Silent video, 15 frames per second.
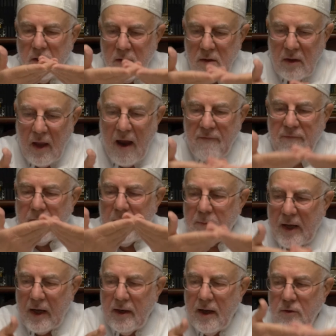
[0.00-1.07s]
diaphragm
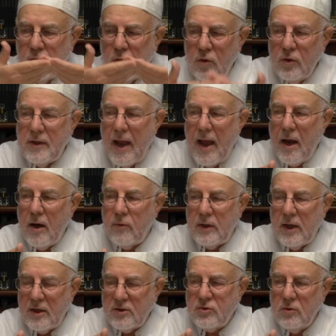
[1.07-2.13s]
cannot go down
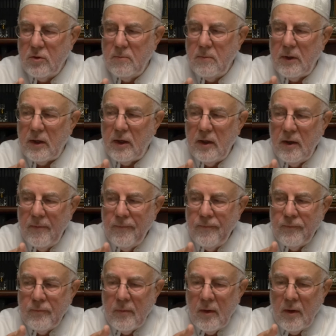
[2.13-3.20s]
as should be,
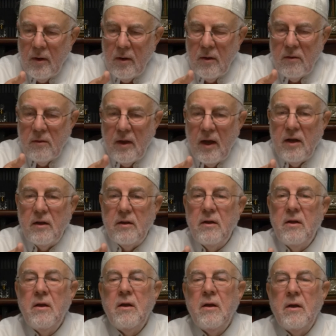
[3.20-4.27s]
then
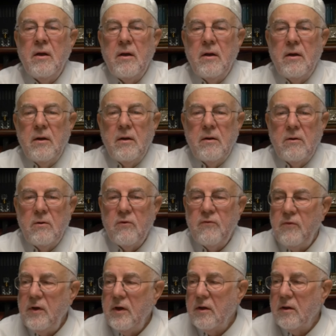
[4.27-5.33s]
you
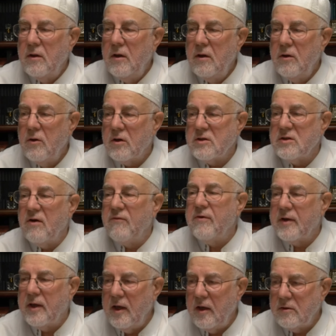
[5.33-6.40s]
feel you are
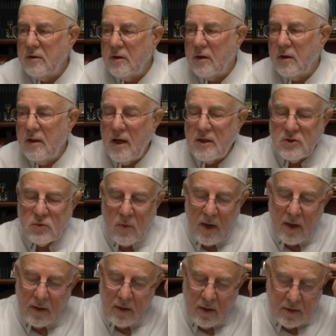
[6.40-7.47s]
suffocating. That's
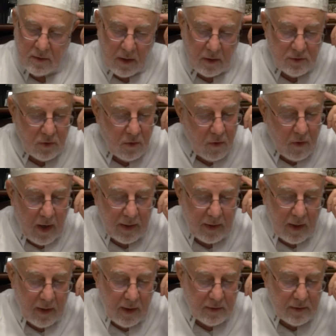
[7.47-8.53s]
why he tells you, oh, I
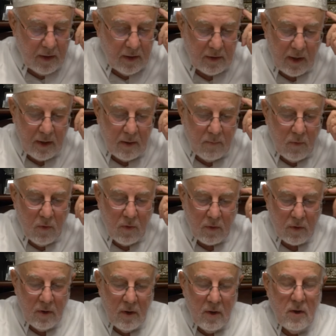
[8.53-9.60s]
cannot eat
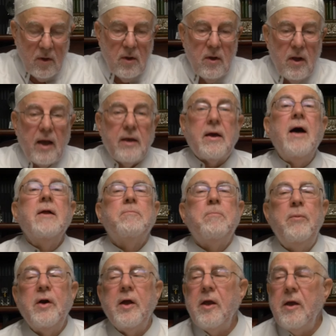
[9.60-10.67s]
anymore. I can't
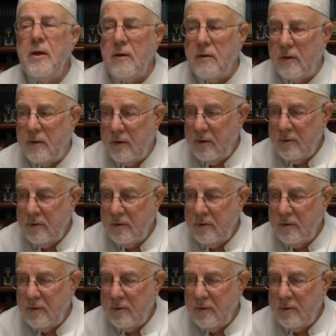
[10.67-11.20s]
breathe.